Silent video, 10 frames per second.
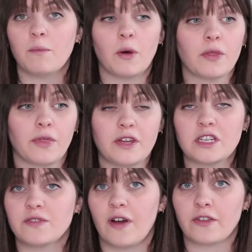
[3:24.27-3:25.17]
Both
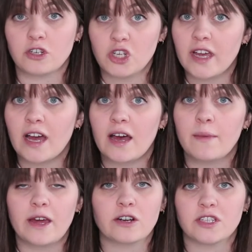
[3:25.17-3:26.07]
Athena's father,
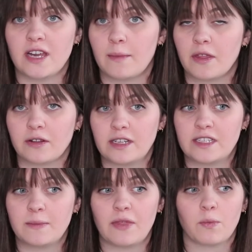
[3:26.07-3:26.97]
Jacob, and her stepmother,
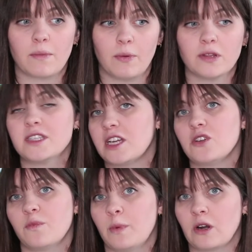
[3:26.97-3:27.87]
Elizabeth, were both said
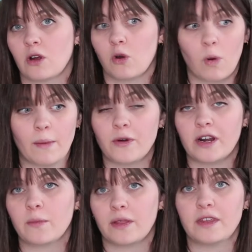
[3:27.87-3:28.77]
to have been
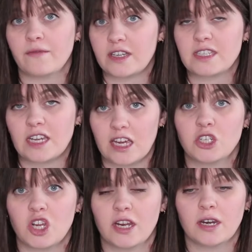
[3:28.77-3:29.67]
cooperating with the
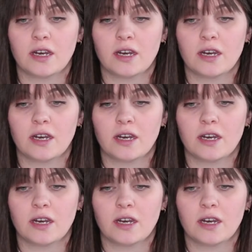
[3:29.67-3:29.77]
investigation.